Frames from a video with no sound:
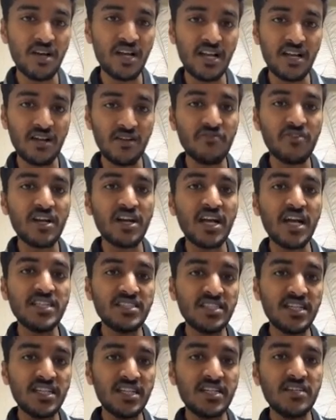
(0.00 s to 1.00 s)
While for
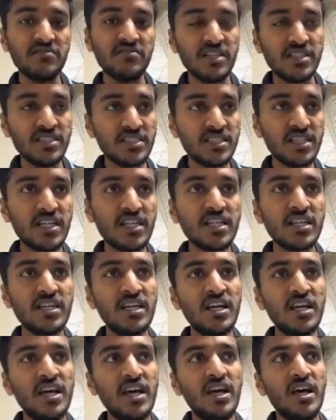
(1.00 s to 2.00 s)
considering Windsor,
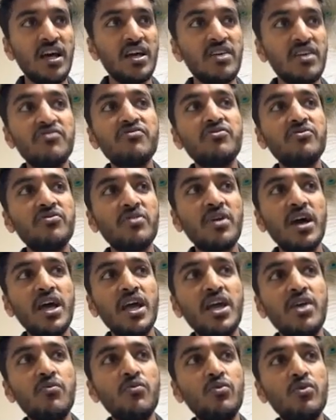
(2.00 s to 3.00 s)
if
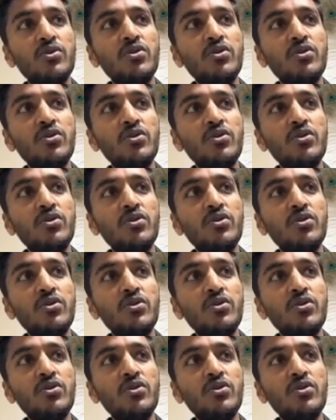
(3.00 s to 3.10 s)
I